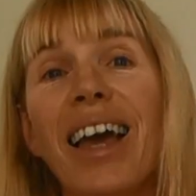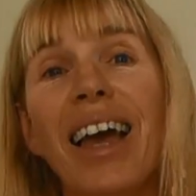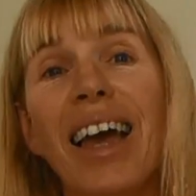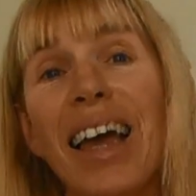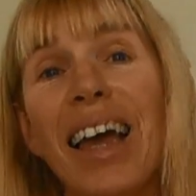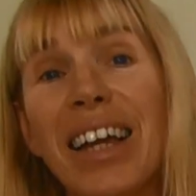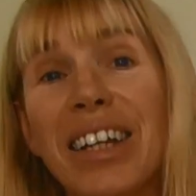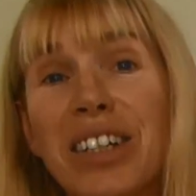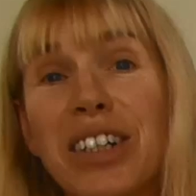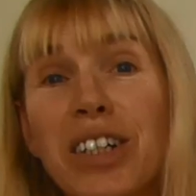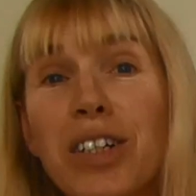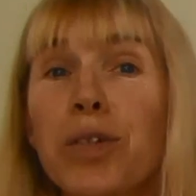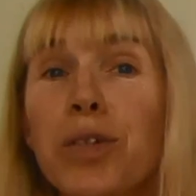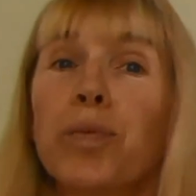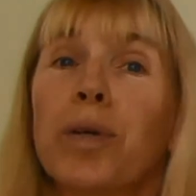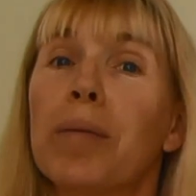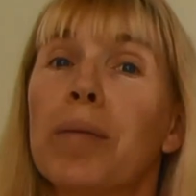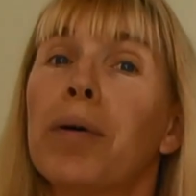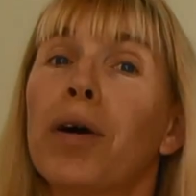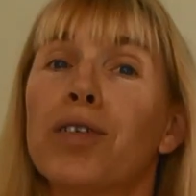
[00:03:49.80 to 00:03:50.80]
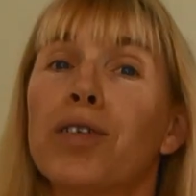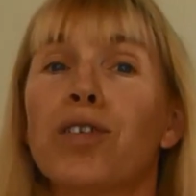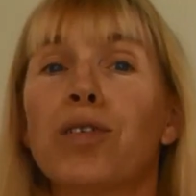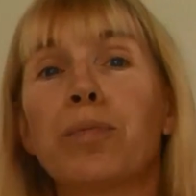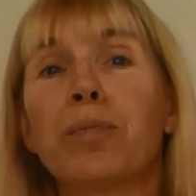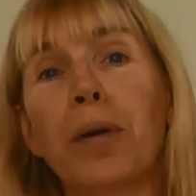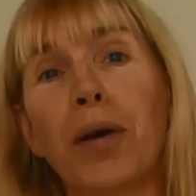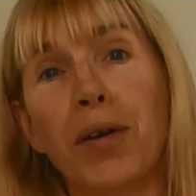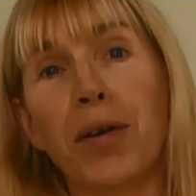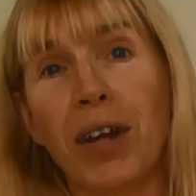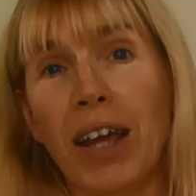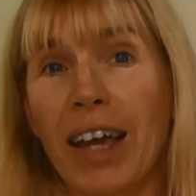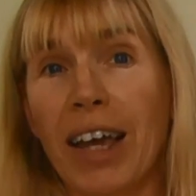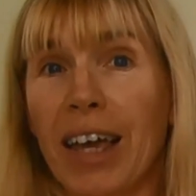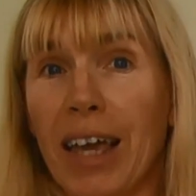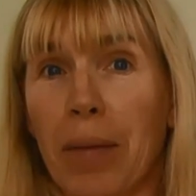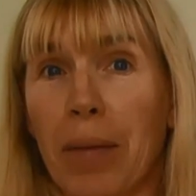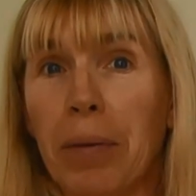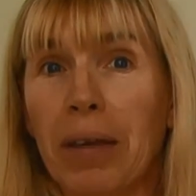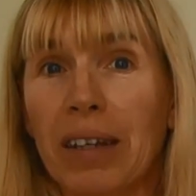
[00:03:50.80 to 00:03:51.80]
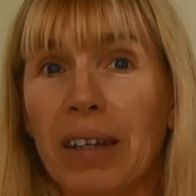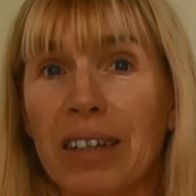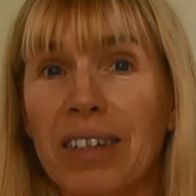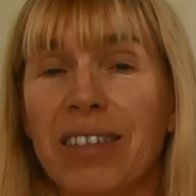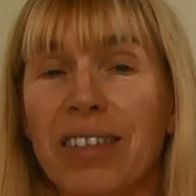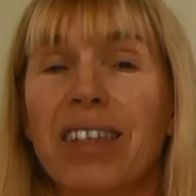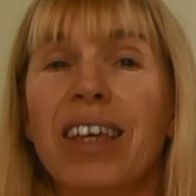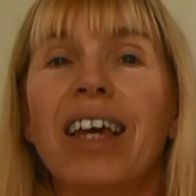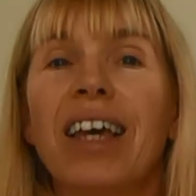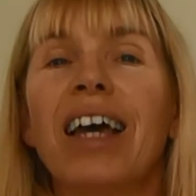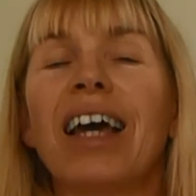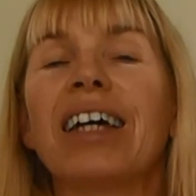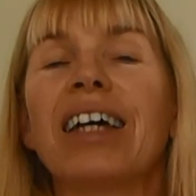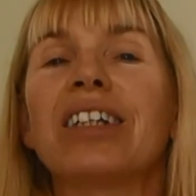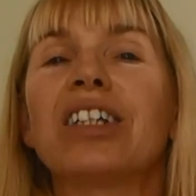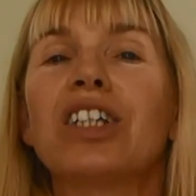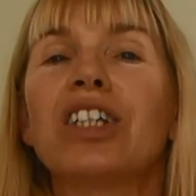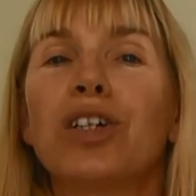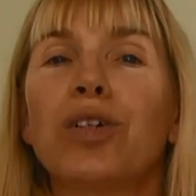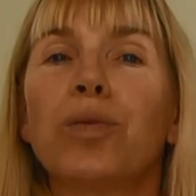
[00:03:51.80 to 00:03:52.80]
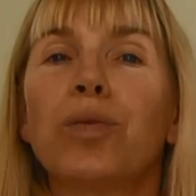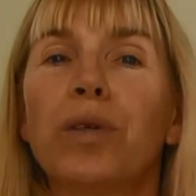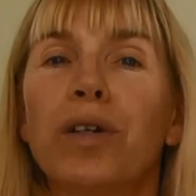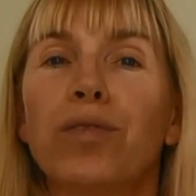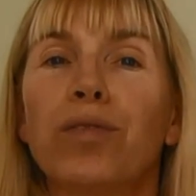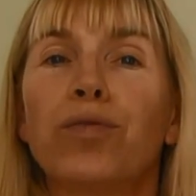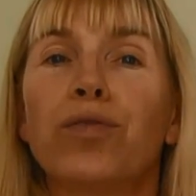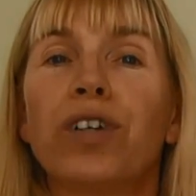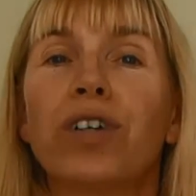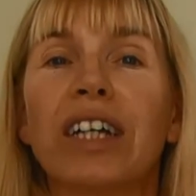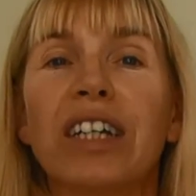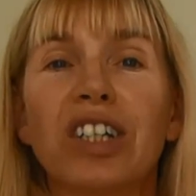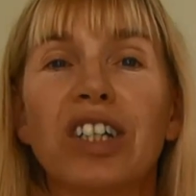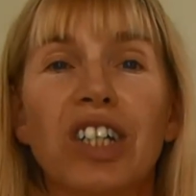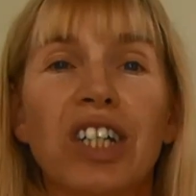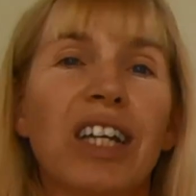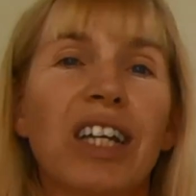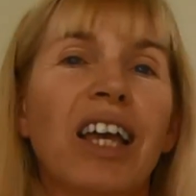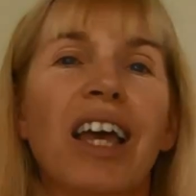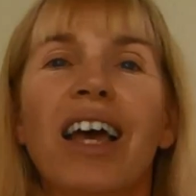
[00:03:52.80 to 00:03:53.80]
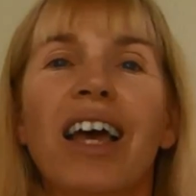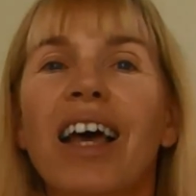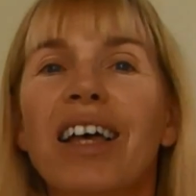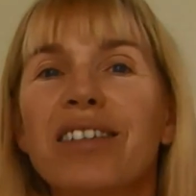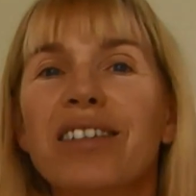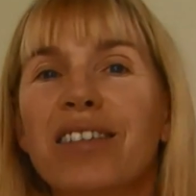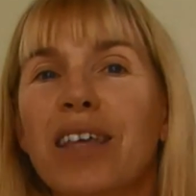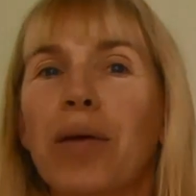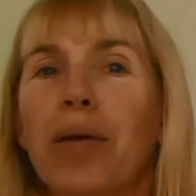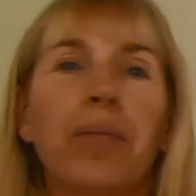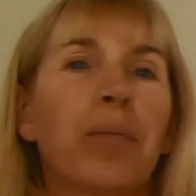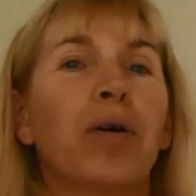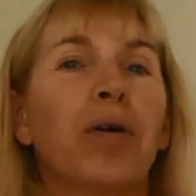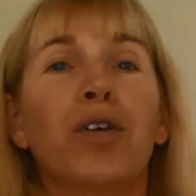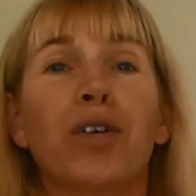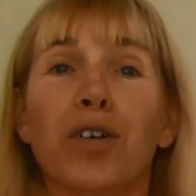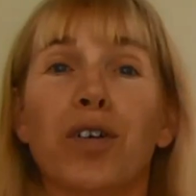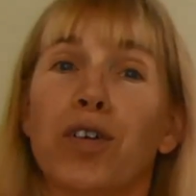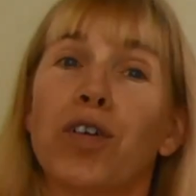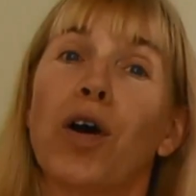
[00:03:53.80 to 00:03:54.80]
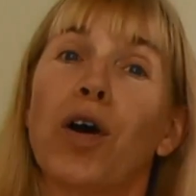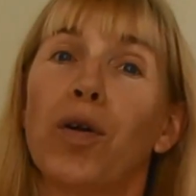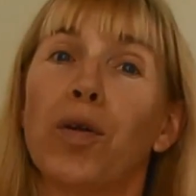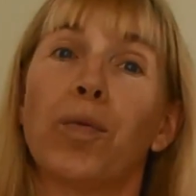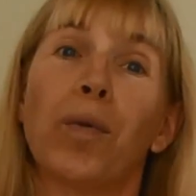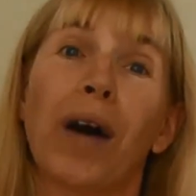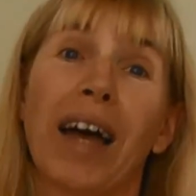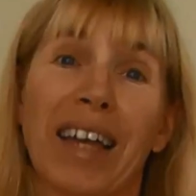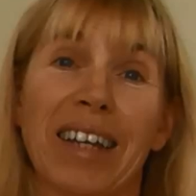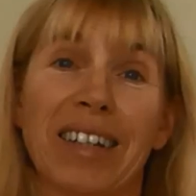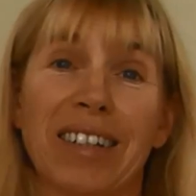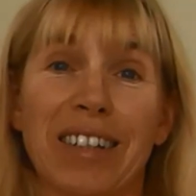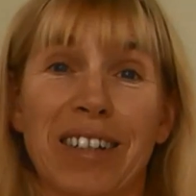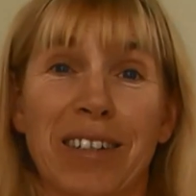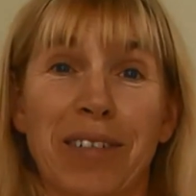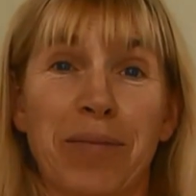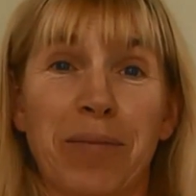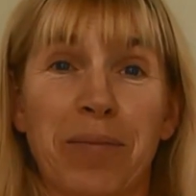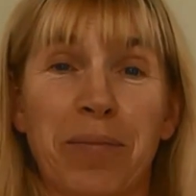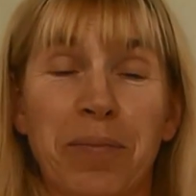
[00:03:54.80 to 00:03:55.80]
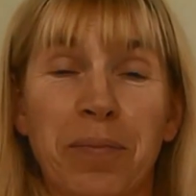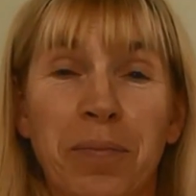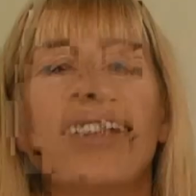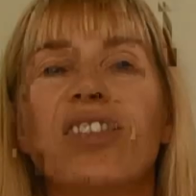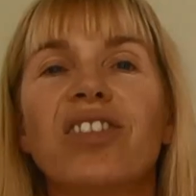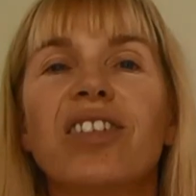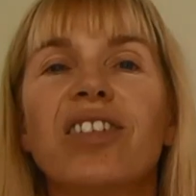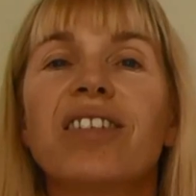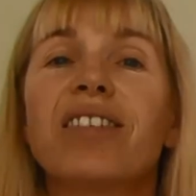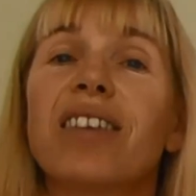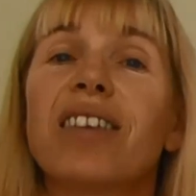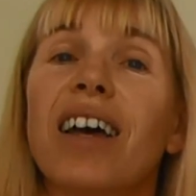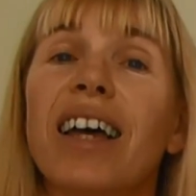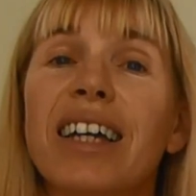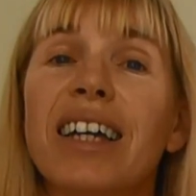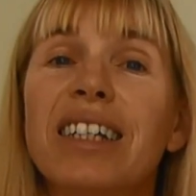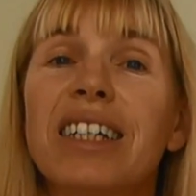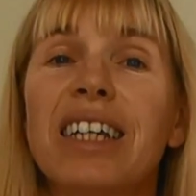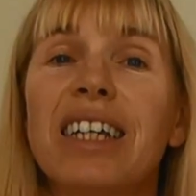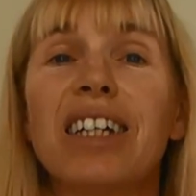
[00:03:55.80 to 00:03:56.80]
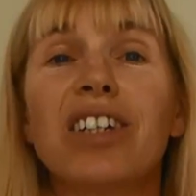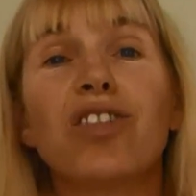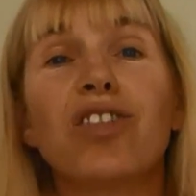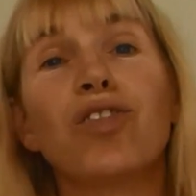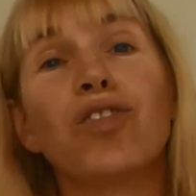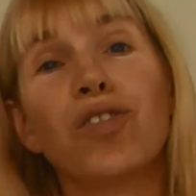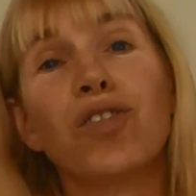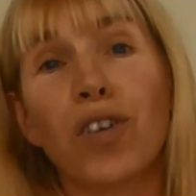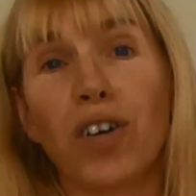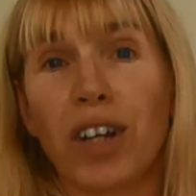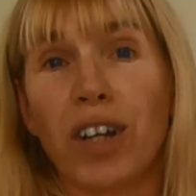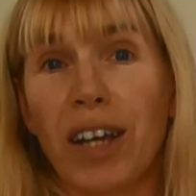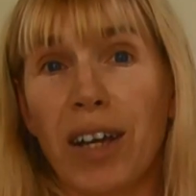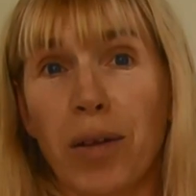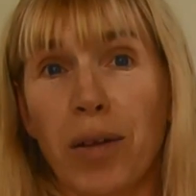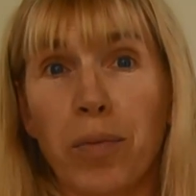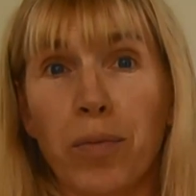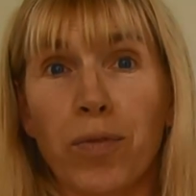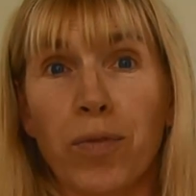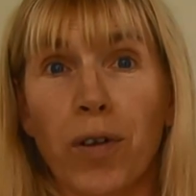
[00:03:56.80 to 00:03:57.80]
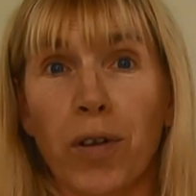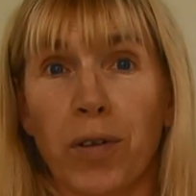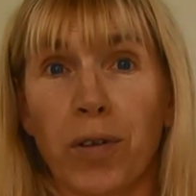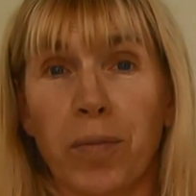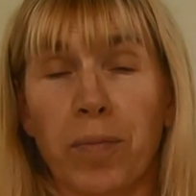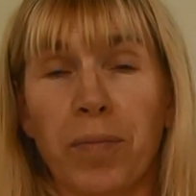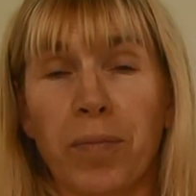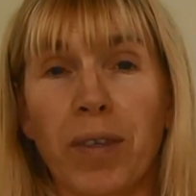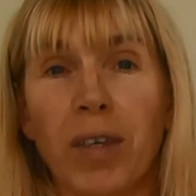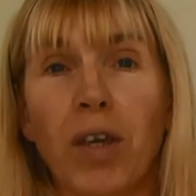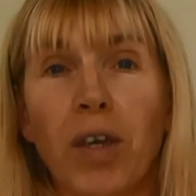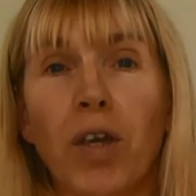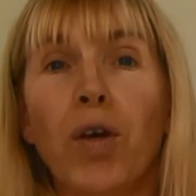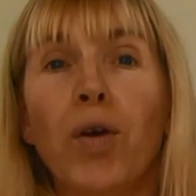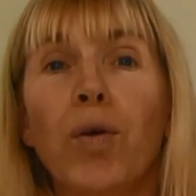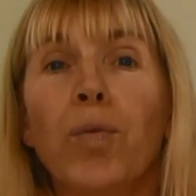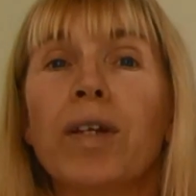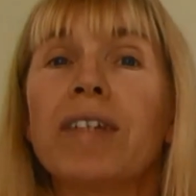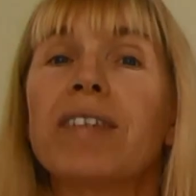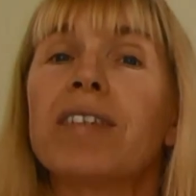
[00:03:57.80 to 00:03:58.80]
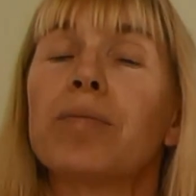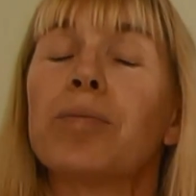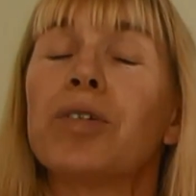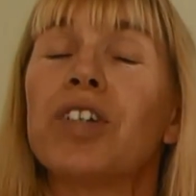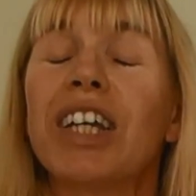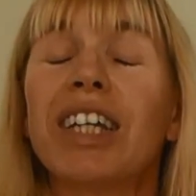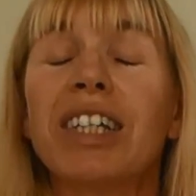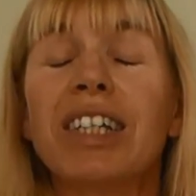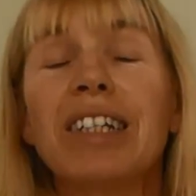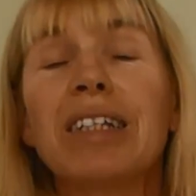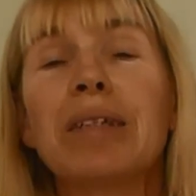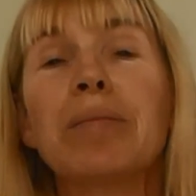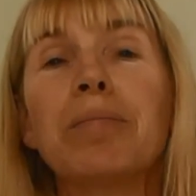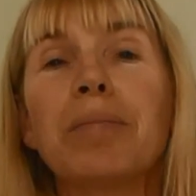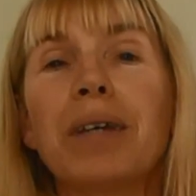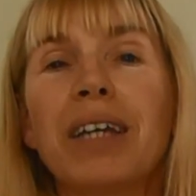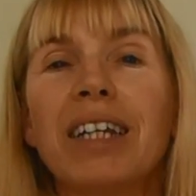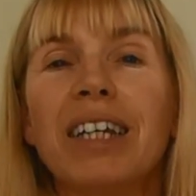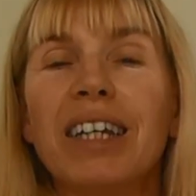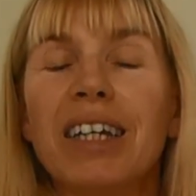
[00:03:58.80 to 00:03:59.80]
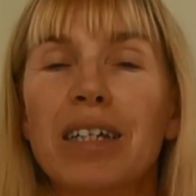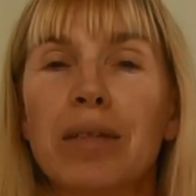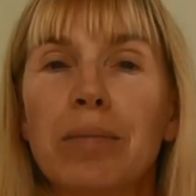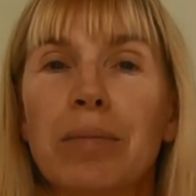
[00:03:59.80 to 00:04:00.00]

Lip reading: and we postpone our happiness until we've reached some goal weight. And society is not helpful. We're subjected to media